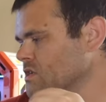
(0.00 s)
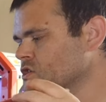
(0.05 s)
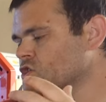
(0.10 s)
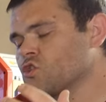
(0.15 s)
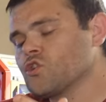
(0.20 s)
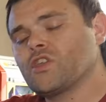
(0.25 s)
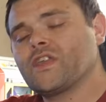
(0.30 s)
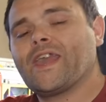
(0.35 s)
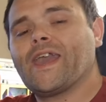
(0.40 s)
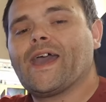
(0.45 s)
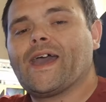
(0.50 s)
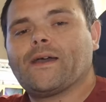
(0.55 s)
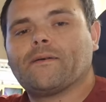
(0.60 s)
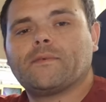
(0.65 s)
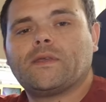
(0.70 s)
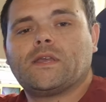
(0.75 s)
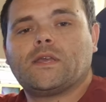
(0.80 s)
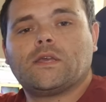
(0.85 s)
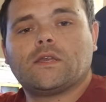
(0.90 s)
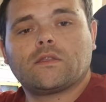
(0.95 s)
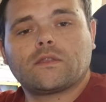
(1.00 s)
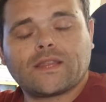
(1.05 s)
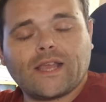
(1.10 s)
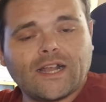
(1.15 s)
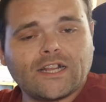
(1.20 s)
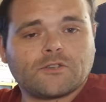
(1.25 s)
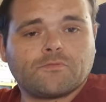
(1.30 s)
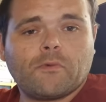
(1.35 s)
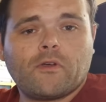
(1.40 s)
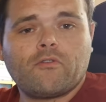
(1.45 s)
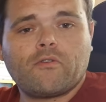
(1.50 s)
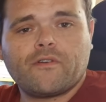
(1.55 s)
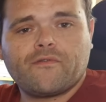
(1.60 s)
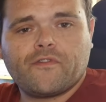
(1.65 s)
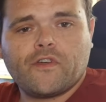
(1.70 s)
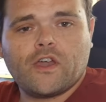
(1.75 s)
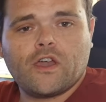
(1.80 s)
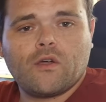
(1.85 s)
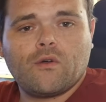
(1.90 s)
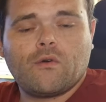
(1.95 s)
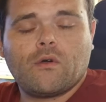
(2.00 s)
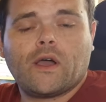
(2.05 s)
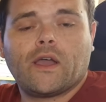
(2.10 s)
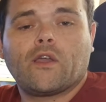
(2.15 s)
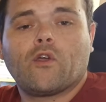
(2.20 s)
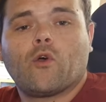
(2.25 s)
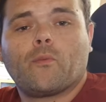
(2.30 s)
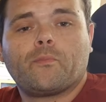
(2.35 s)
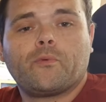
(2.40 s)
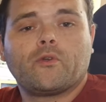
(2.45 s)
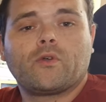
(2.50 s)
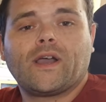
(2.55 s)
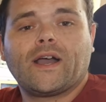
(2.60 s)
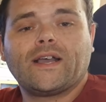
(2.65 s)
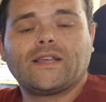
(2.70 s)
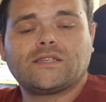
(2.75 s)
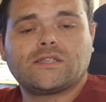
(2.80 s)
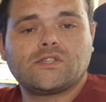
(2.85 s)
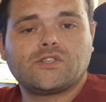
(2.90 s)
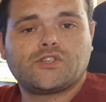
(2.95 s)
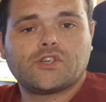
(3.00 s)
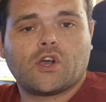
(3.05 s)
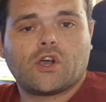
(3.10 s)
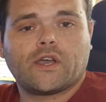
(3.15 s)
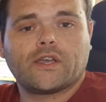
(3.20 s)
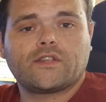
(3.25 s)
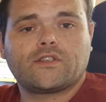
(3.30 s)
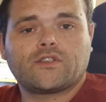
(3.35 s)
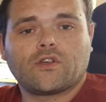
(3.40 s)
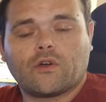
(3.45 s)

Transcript: So yeah, that's my review. I hope you guys enjoyed.